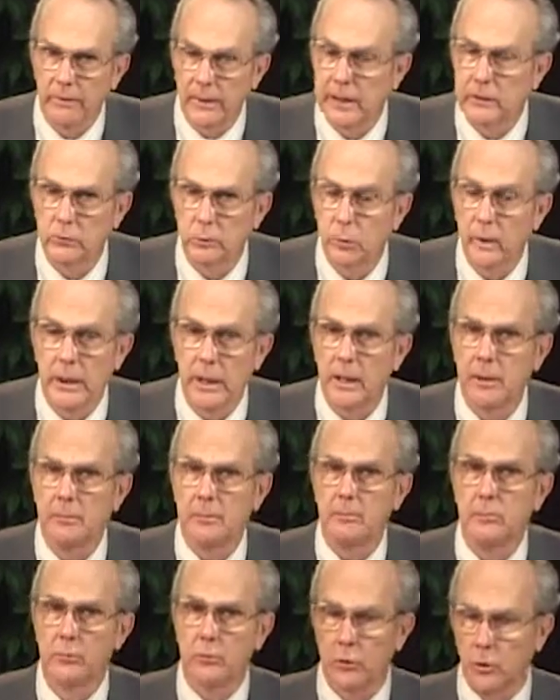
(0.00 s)
That's what
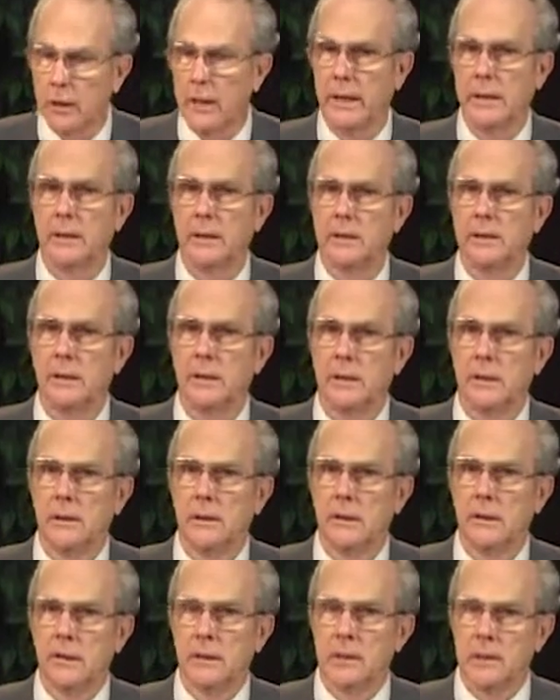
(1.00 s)
I'm trying
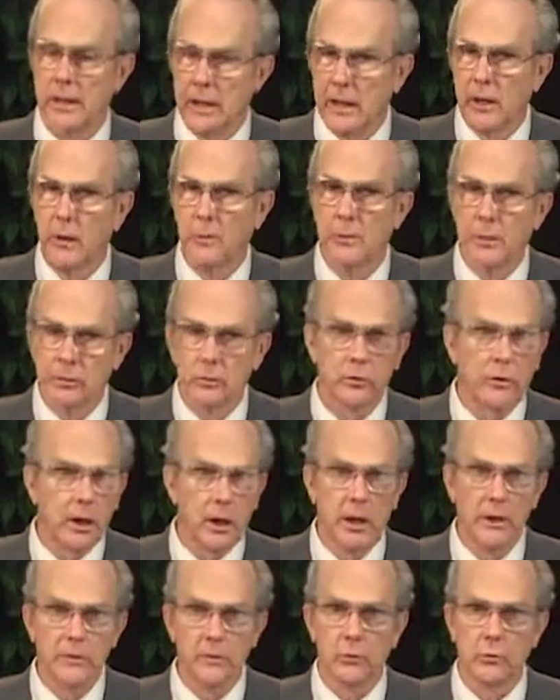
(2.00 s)
to help us to
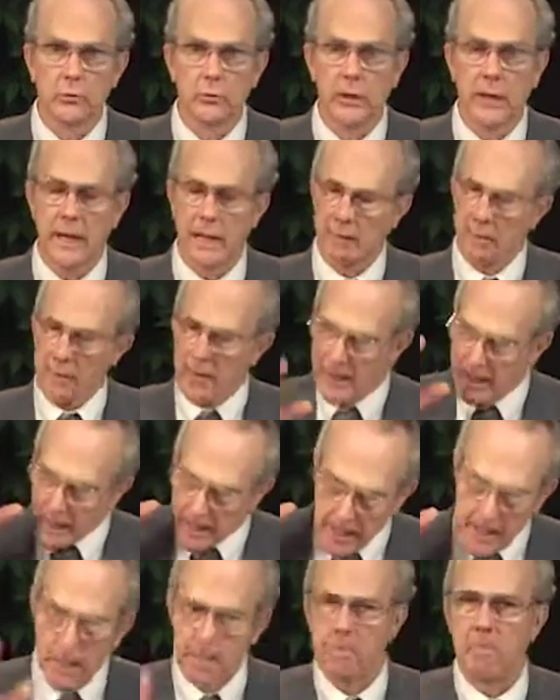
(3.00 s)
understand the
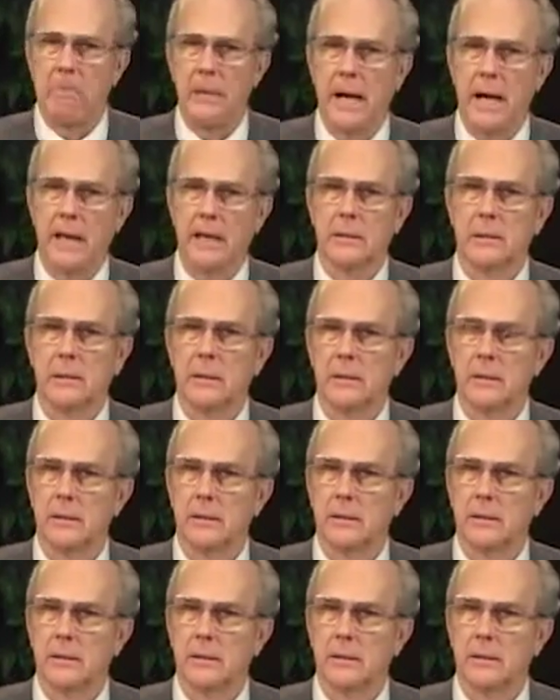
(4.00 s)
impact